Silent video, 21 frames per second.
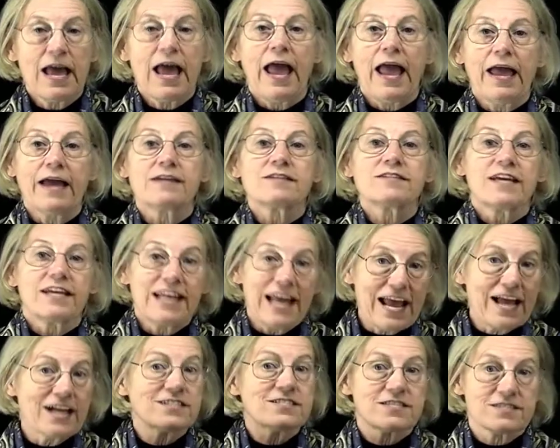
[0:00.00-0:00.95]
and
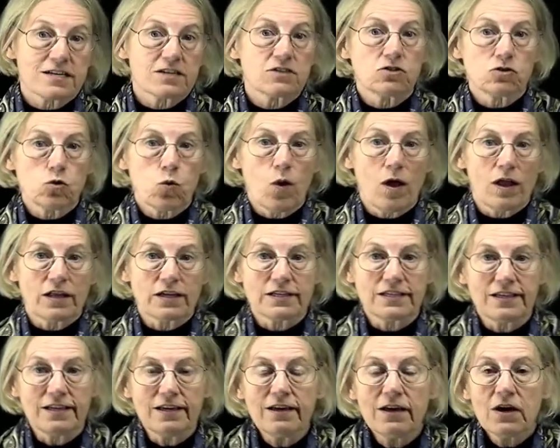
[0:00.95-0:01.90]
enhance signal
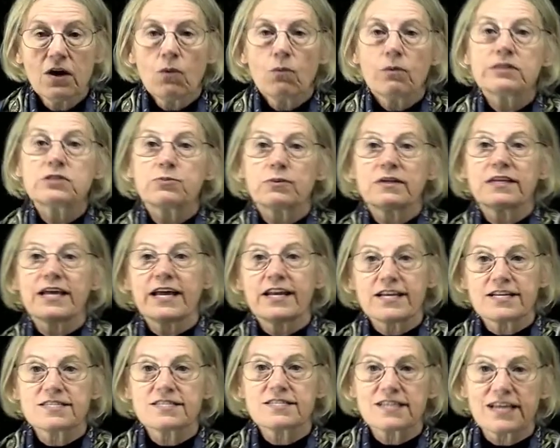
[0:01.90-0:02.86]
quality, which will let
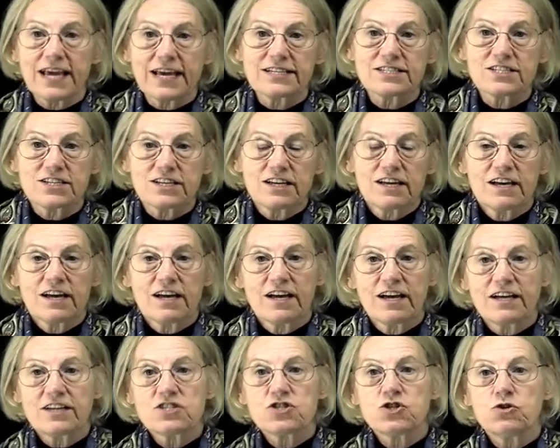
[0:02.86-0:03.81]
us get
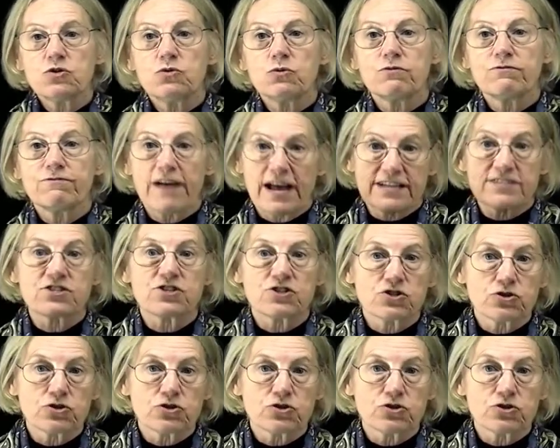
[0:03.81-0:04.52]
to faster